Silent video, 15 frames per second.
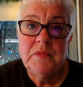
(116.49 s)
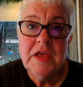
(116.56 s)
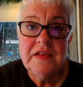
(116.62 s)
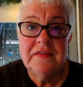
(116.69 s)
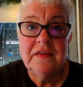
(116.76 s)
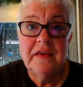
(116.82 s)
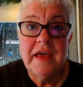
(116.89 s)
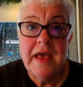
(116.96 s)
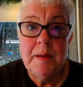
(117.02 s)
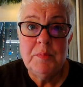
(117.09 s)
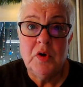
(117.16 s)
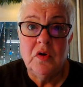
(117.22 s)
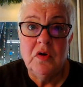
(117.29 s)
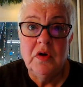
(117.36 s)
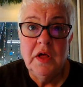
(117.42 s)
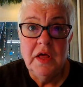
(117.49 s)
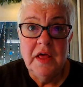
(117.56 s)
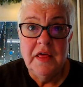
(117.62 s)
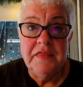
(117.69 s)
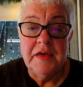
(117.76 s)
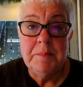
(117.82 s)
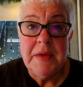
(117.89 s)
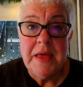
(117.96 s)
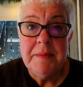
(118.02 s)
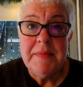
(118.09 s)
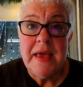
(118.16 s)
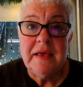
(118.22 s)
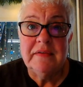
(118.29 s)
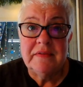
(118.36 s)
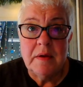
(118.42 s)
it's a gamble that may
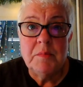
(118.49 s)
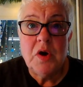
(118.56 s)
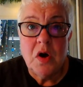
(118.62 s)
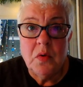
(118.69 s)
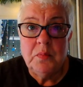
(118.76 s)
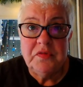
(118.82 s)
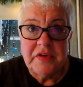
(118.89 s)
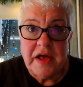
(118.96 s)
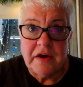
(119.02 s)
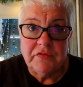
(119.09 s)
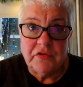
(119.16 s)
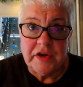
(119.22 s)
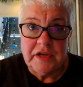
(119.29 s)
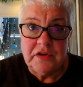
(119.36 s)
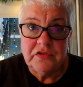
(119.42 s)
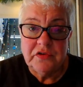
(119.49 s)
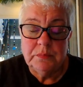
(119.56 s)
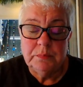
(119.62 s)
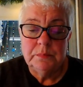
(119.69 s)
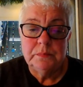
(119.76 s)
make some homes out of reach.